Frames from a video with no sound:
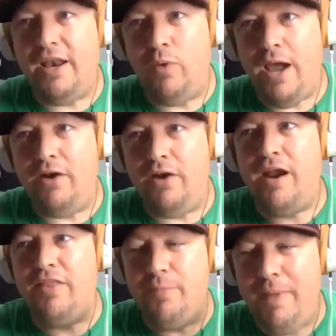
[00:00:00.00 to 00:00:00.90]
at or
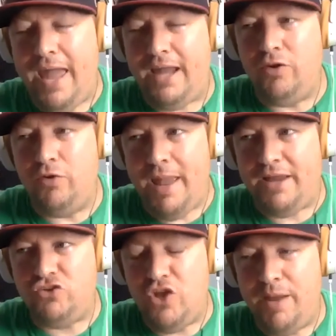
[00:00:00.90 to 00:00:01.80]
out of the MAC. You're
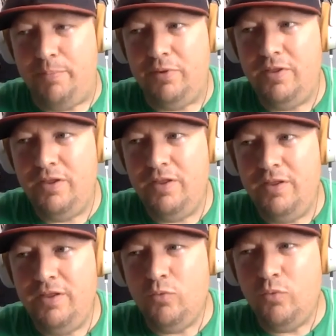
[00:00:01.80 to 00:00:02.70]
MAC champ.
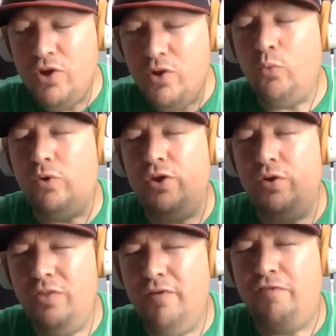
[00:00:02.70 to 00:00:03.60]
Were you were
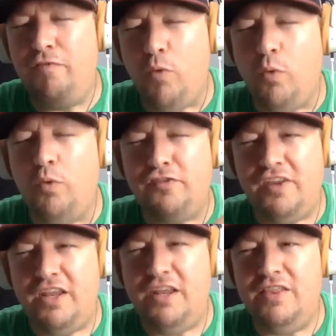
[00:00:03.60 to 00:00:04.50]
you the four
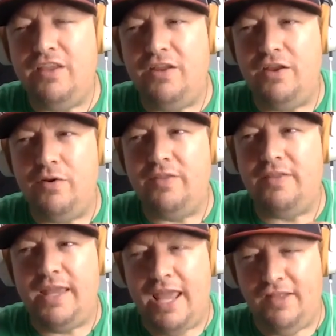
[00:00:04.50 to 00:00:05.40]
seed the year that
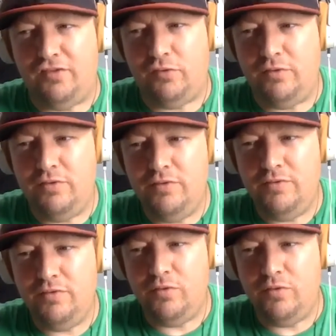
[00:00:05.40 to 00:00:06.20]
they canceled due